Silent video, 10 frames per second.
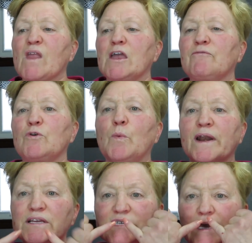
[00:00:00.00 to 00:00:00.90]
If you
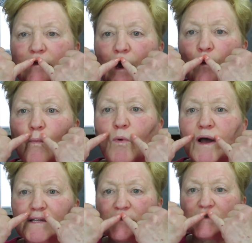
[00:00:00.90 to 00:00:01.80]
want to take that
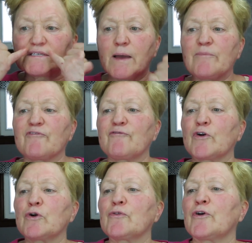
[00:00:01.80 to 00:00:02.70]
one step
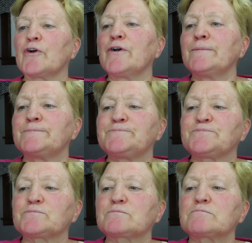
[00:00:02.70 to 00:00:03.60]
further
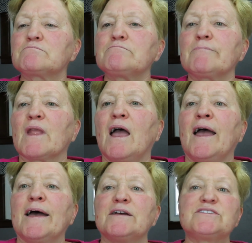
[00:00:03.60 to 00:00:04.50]

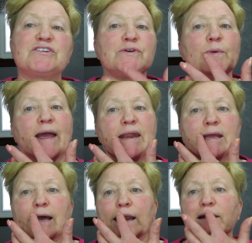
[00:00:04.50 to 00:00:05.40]
to
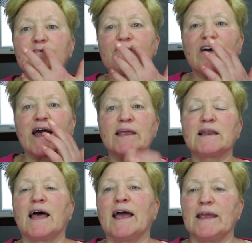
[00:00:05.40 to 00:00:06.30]
any kind of fine
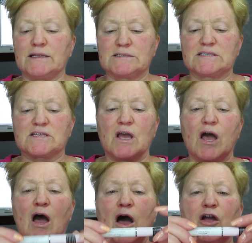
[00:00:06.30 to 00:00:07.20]
lines,
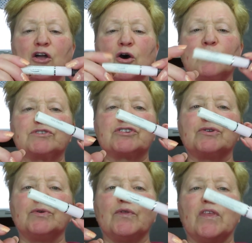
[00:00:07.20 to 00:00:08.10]
go
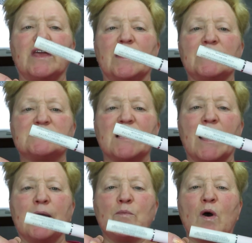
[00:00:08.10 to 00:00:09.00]
to the
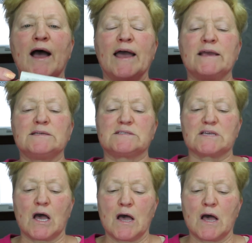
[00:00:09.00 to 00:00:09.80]
Time Wise